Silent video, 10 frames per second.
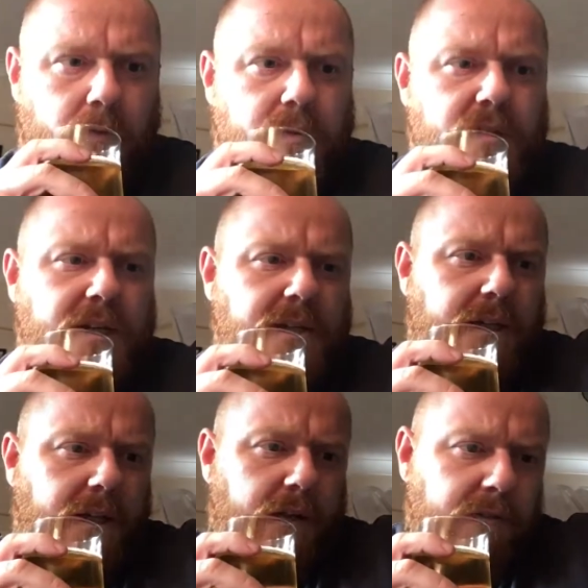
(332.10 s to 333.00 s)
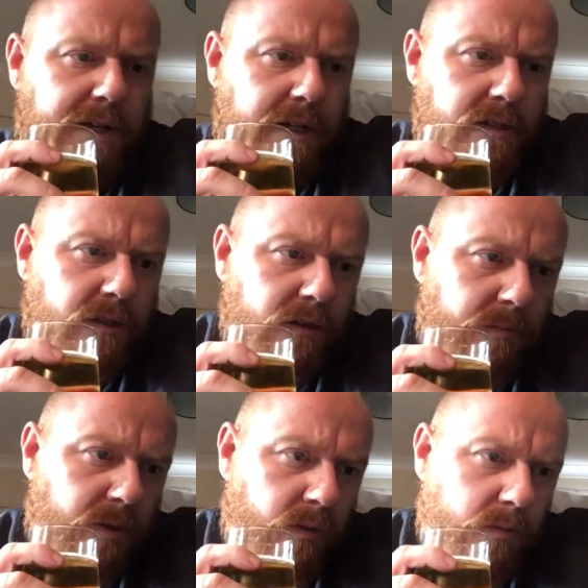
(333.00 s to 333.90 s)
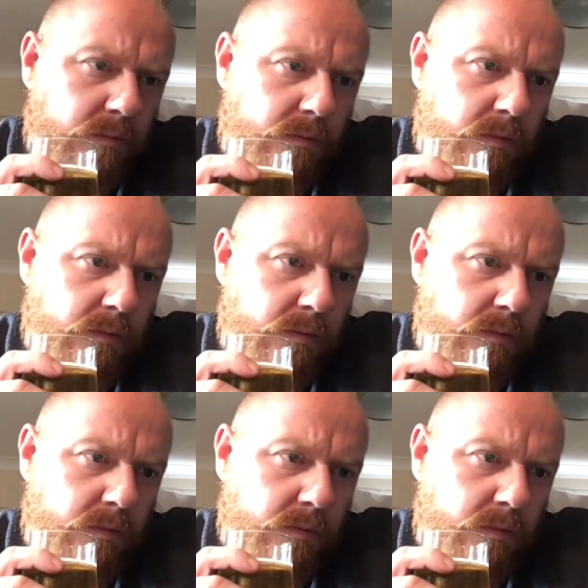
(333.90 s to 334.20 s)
It says the ingredients on the bottle.